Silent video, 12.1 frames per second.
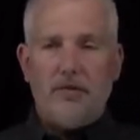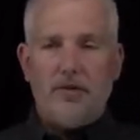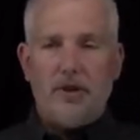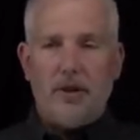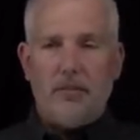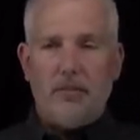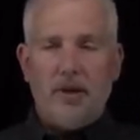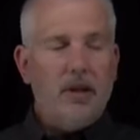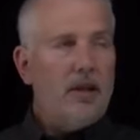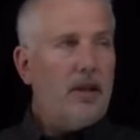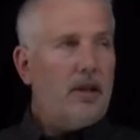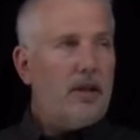some
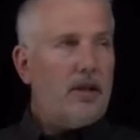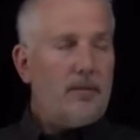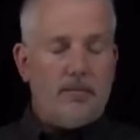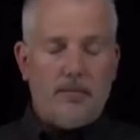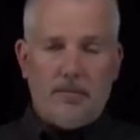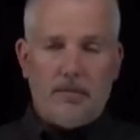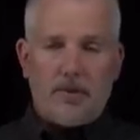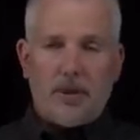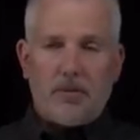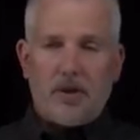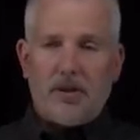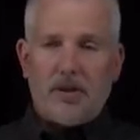
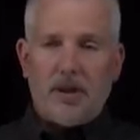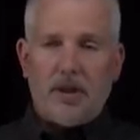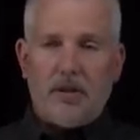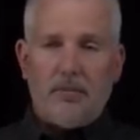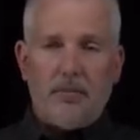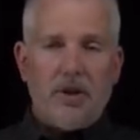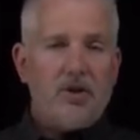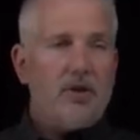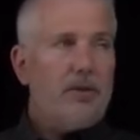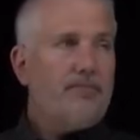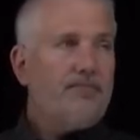substance in a mixture,